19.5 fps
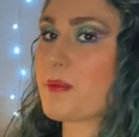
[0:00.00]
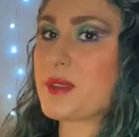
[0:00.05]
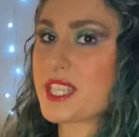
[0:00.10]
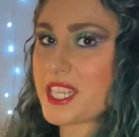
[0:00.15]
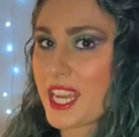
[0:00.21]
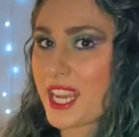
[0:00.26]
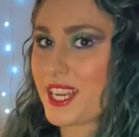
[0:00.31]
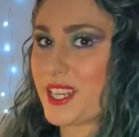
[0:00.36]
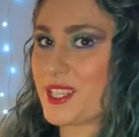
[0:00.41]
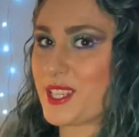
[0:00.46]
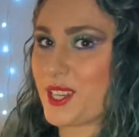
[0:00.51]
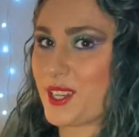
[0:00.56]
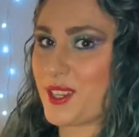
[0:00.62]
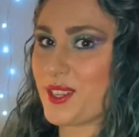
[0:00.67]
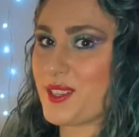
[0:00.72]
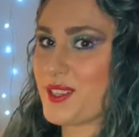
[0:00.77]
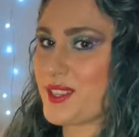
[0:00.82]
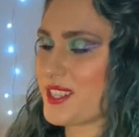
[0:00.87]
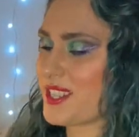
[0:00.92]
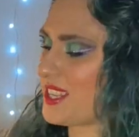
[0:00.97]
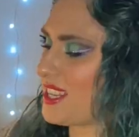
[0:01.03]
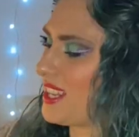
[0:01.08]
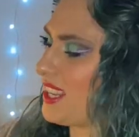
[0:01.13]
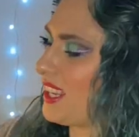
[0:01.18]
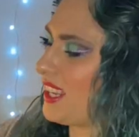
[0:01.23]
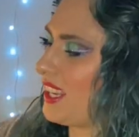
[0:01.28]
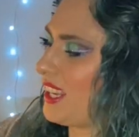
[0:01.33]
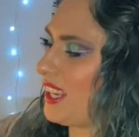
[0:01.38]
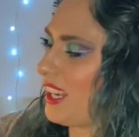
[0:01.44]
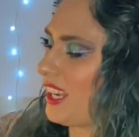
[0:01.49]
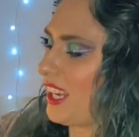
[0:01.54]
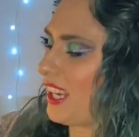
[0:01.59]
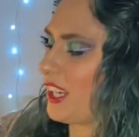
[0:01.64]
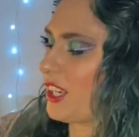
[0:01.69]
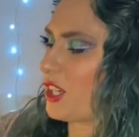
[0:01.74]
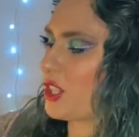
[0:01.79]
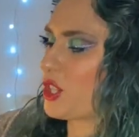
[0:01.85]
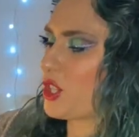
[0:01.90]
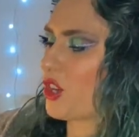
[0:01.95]
potatoes
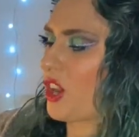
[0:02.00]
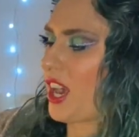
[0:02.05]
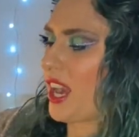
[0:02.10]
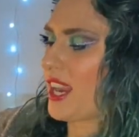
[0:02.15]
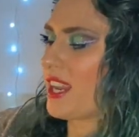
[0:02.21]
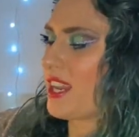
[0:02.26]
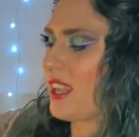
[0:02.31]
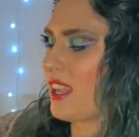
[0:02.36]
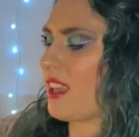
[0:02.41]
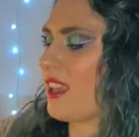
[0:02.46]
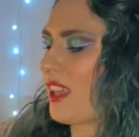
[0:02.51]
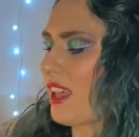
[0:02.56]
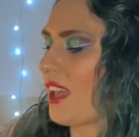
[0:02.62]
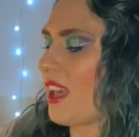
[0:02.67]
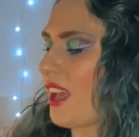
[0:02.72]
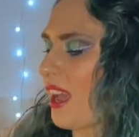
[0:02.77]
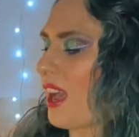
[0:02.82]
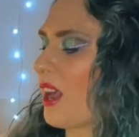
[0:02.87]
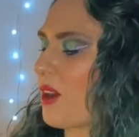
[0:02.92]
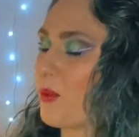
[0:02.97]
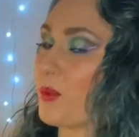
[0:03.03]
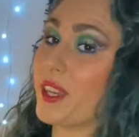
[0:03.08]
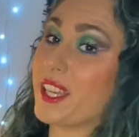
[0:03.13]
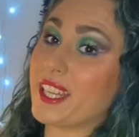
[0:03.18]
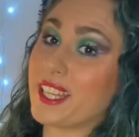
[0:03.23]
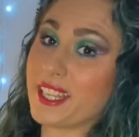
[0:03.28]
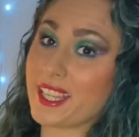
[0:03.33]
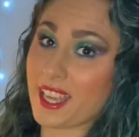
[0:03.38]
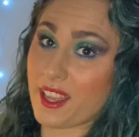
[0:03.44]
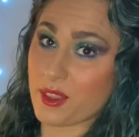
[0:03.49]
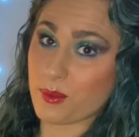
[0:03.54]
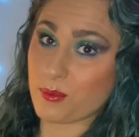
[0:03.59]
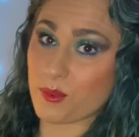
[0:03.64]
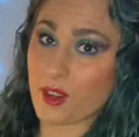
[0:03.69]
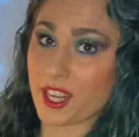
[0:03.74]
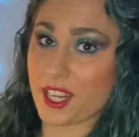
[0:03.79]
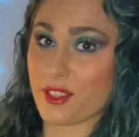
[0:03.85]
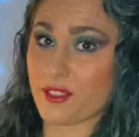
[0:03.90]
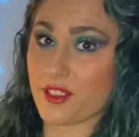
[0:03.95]
in a tray and we're gonna get them
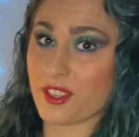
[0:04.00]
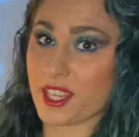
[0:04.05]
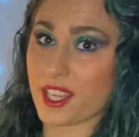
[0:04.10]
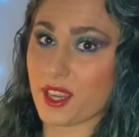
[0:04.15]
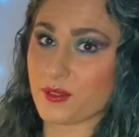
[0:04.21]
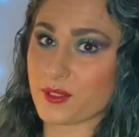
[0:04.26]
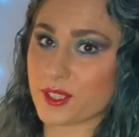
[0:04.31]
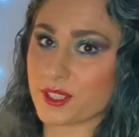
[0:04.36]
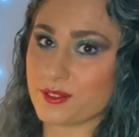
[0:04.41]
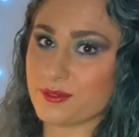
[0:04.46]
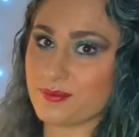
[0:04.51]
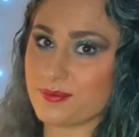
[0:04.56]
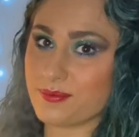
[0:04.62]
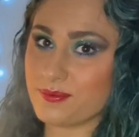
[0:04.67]
ready for the oven.